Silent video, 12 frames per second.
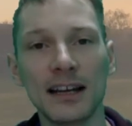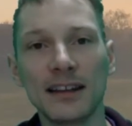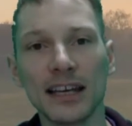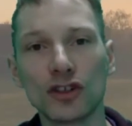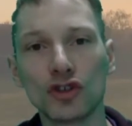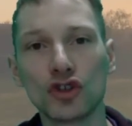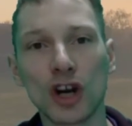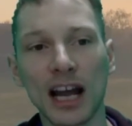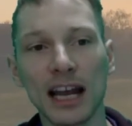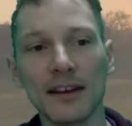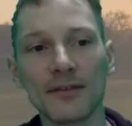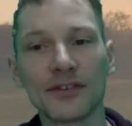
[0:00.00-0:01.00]
that
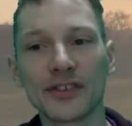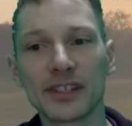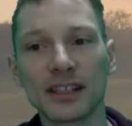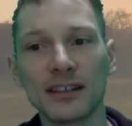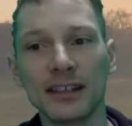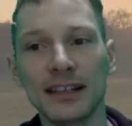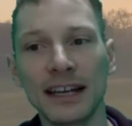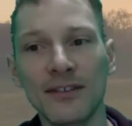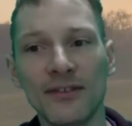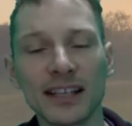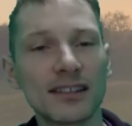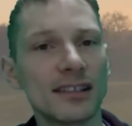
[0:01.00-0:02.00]
drives
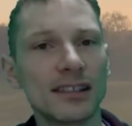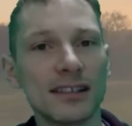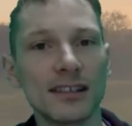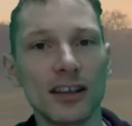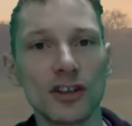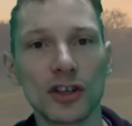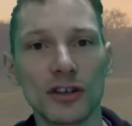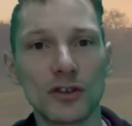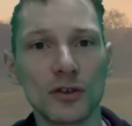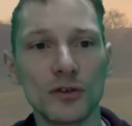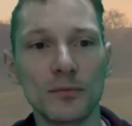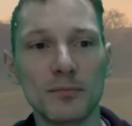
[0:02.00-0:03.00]
investors' decision
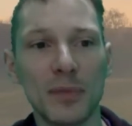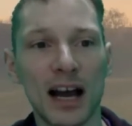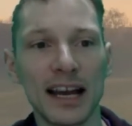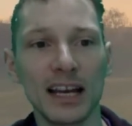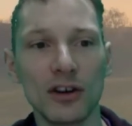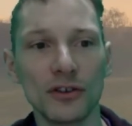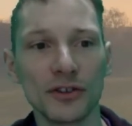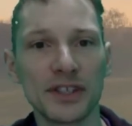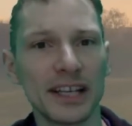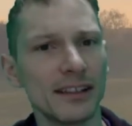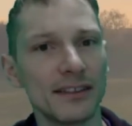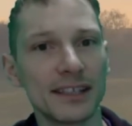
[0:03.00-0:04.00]
to buy or
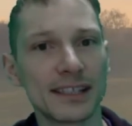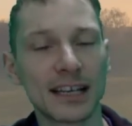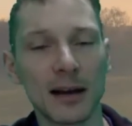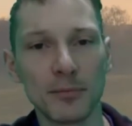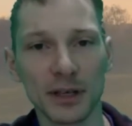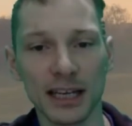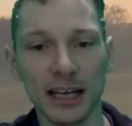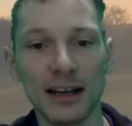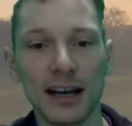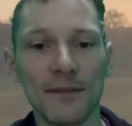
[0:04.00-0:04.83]
sell this company.